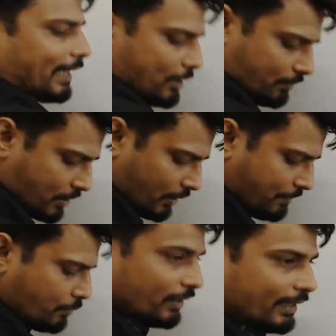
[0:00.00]
of the strips
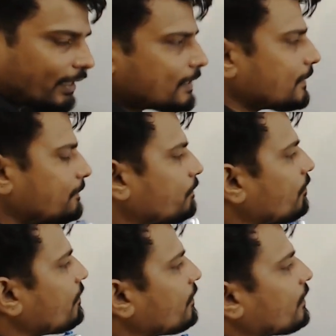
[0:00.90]
would decrease.
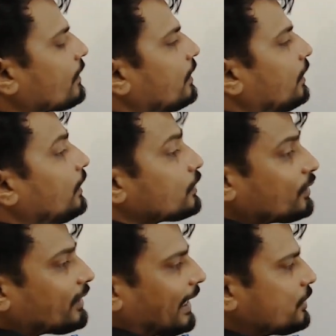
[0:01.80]
So
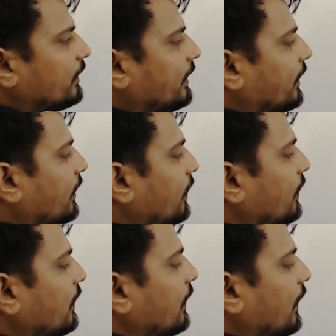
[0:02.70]
gradually,
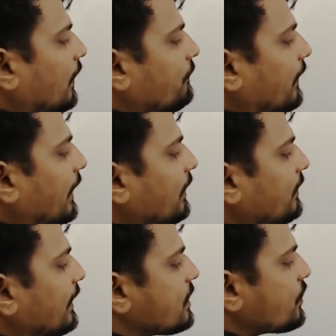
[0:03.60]
if n
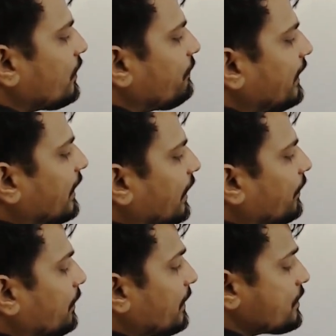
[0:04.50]
tends to infinity,
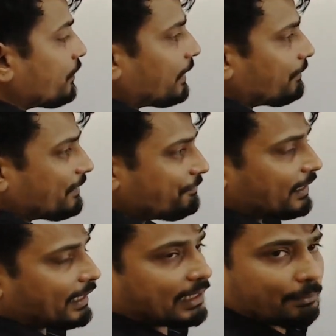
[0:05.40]
it means we can have
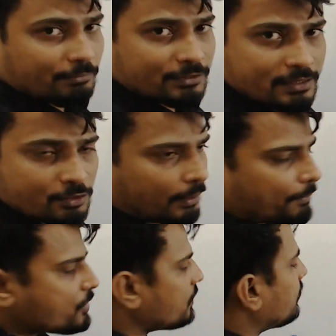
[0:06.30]
infinite number of such
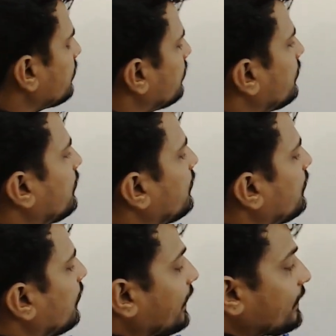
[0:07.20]
strips.
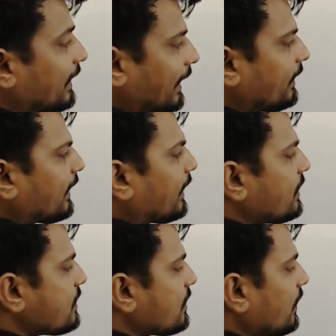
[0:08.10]
In that
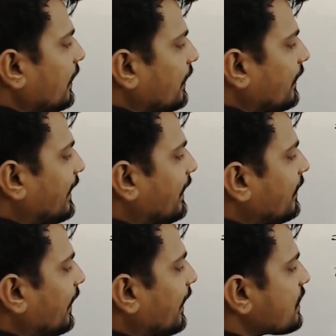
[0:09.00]
case, delta
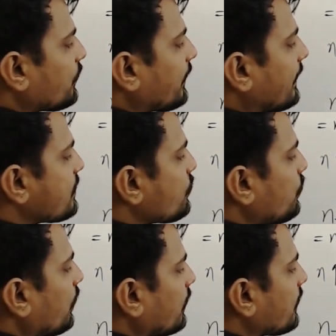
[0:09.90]
x would tends to
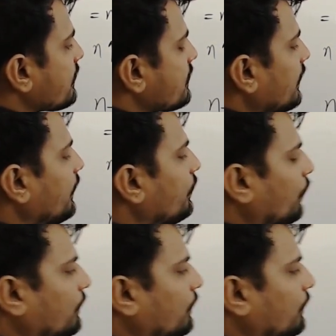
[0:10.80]
what? 0.